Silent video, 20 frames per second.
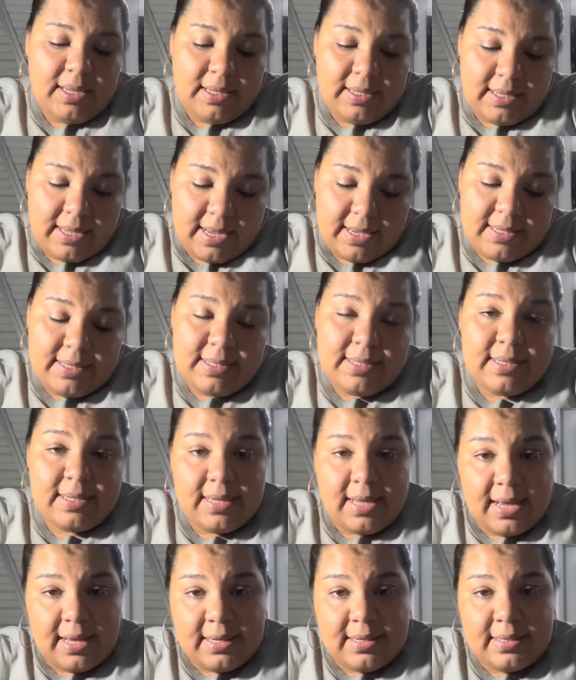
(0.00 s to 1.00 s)
Yes.
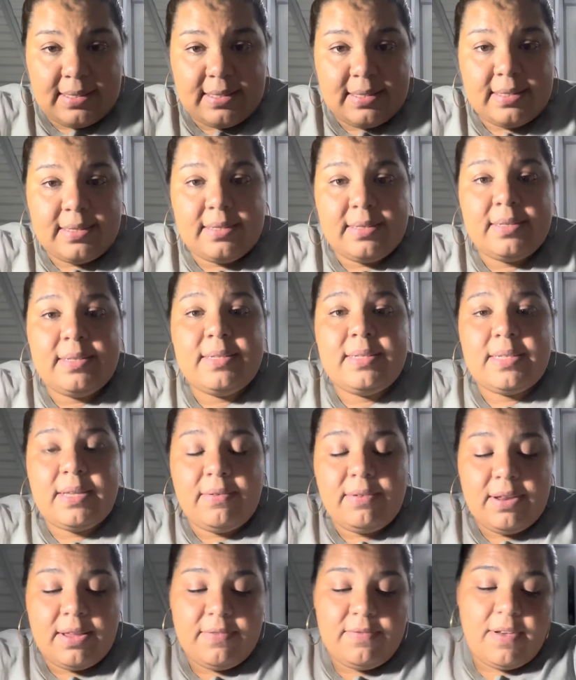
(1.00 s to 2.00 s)

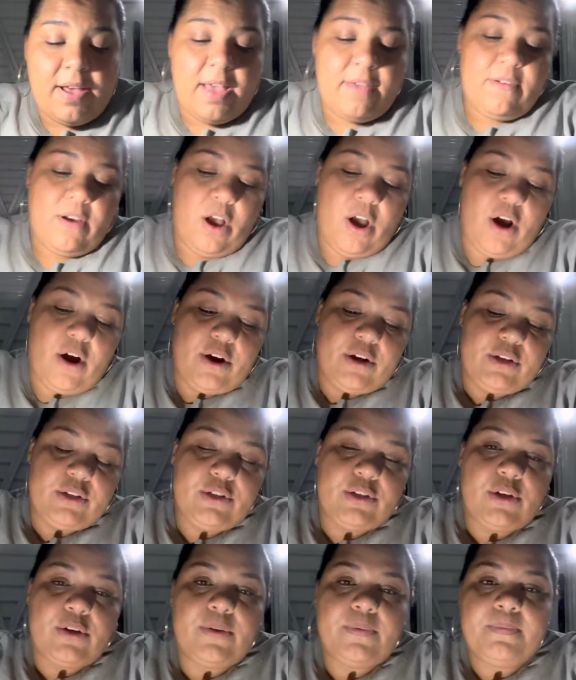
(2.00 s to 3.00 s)
75 hard.
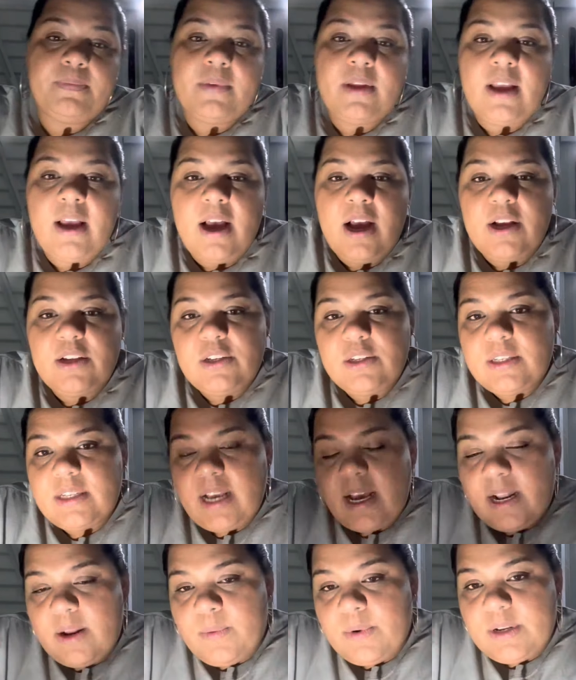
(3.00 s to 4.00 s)
So I just
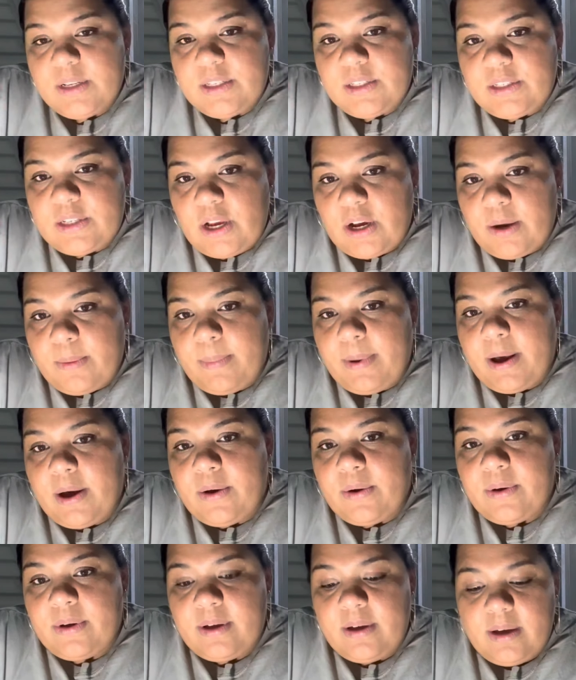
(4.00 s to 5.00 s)
kind of wanted to talk
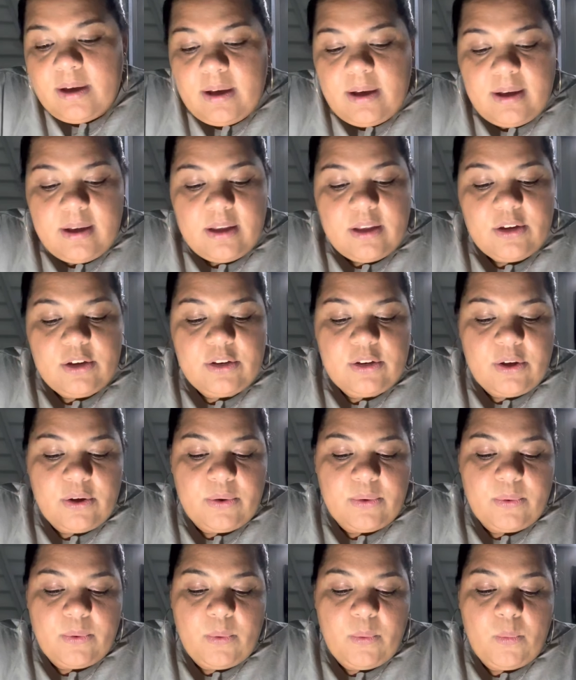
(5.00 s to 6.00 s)
about, you
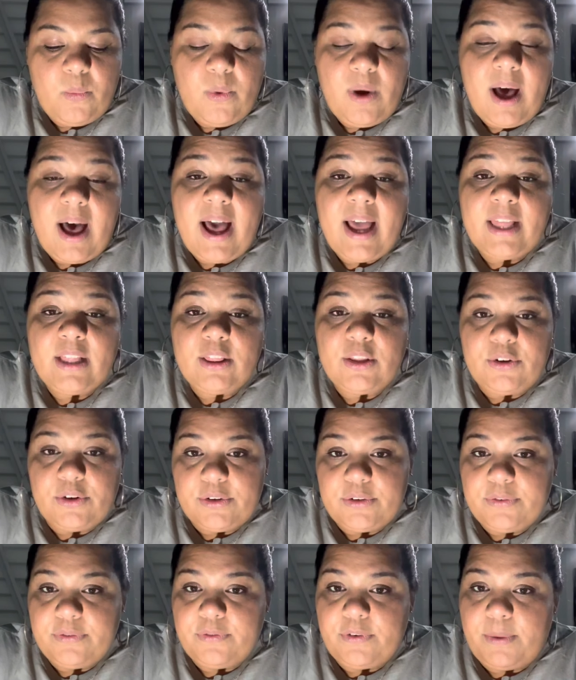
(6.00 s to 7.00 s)
know, what I
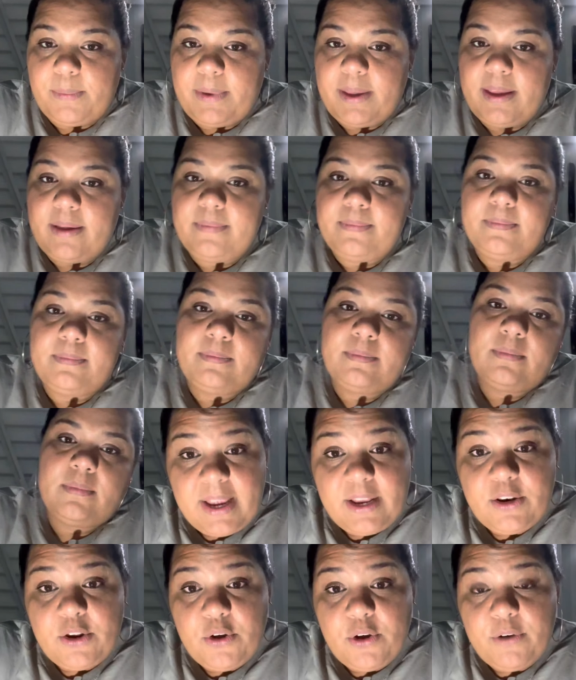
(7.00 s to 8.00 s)
learned from it.
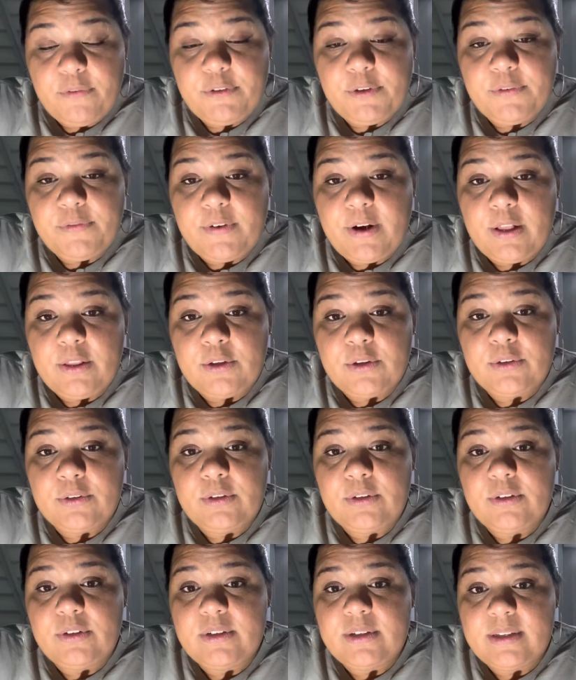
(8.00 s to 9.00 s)
You know, if you
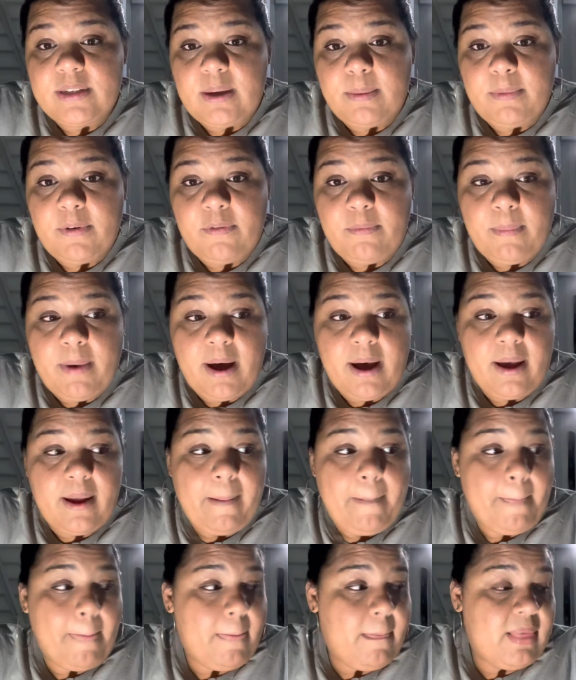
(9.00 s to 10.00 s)
followed some of
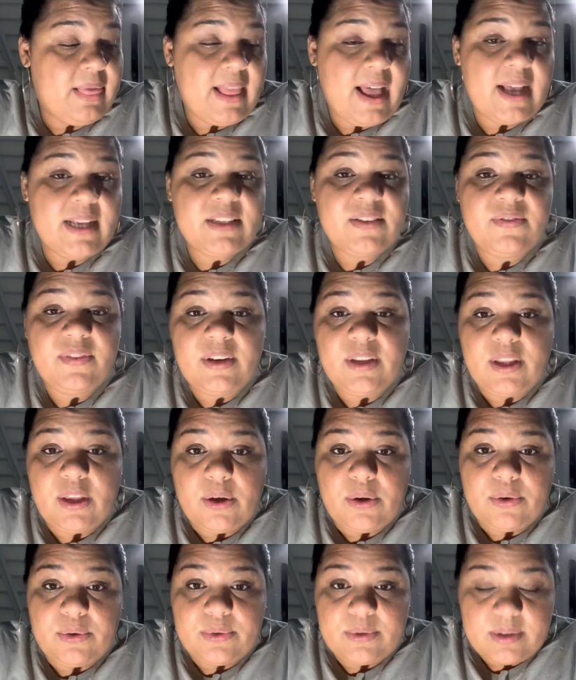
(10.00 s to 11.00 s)
my last
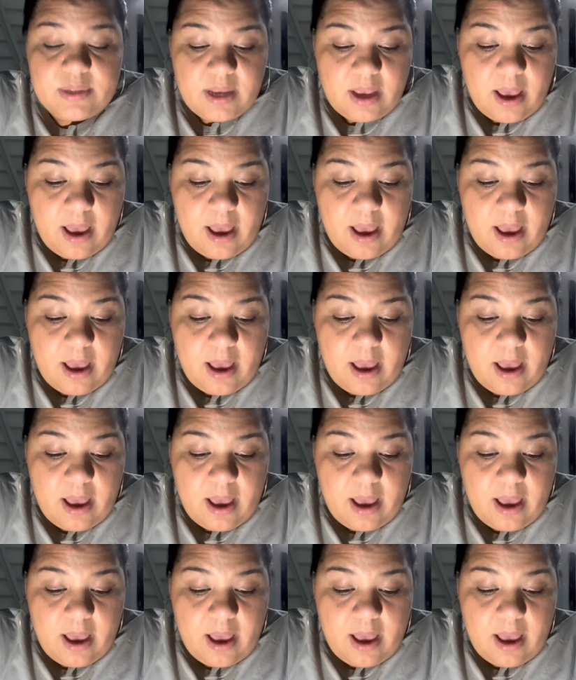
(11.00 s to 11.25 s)
videos,